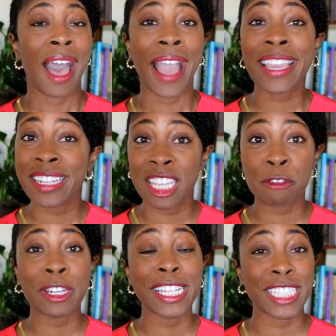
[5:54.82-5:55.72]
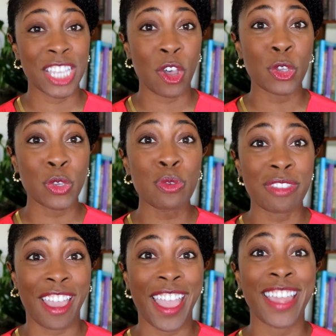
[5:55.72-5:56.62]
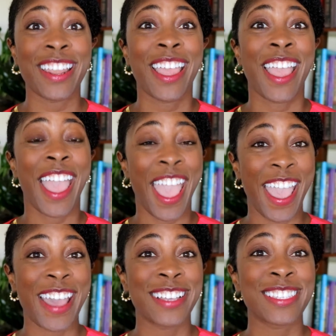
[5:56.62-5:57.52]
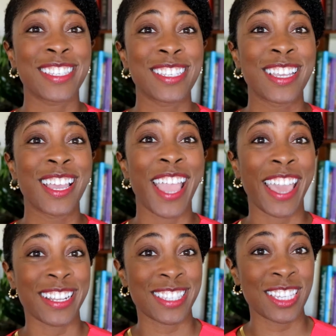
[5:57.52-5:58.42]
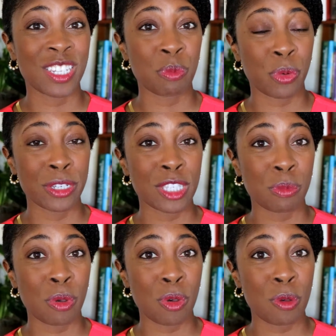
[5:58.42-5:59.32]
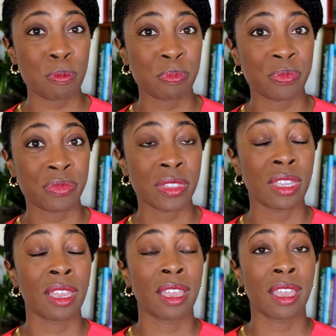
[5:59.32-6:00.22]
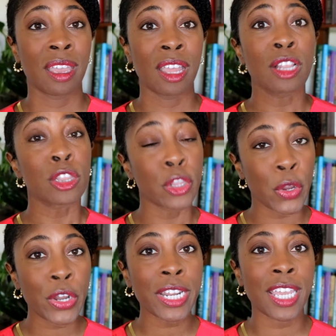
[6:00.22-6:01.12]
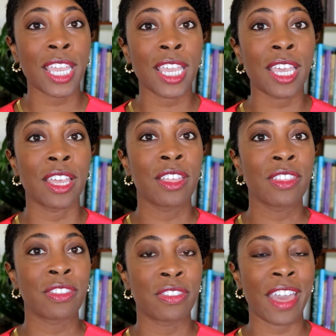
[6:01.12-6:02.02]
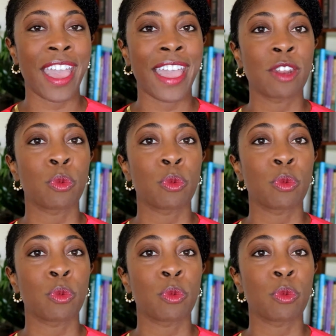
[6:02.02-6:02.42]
I can definitely tell you that as an assistant principal, learning that